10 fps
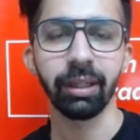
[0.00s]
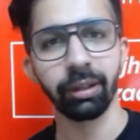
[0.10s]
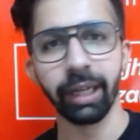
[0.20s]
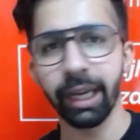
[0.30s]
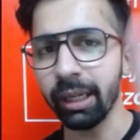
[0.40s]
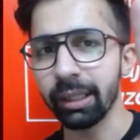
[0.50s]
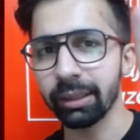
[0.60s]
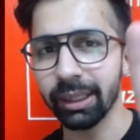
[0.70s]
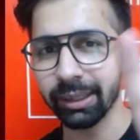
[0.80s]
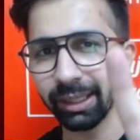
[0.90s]
Okay,
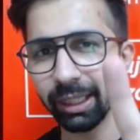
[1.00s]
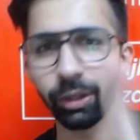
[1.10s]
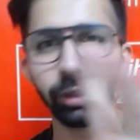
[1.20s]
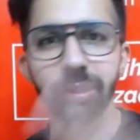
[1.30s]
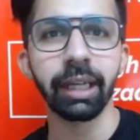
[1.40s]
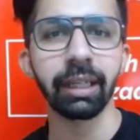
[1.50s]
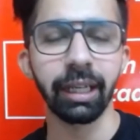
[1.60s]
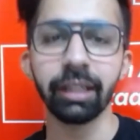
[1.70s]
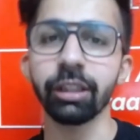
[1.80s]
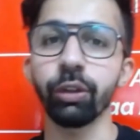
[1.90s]
just click on that
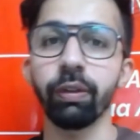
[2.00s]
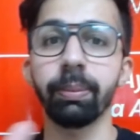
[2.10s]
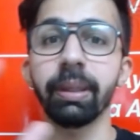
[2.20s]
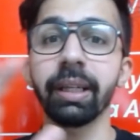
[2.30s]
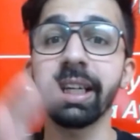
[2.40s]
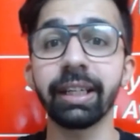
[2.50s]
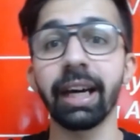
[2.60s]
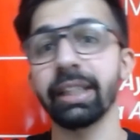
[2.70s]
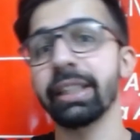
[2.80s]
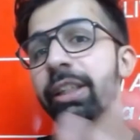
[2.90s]
link. You will be
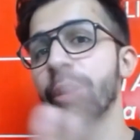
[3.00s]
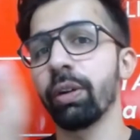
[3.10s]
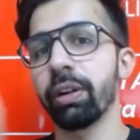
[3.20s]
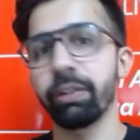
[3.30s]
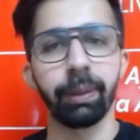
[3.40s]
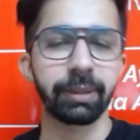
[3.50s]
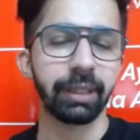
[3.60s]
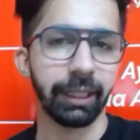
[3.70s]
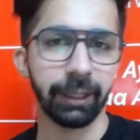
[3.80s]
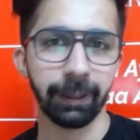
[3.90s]
redirected to our website.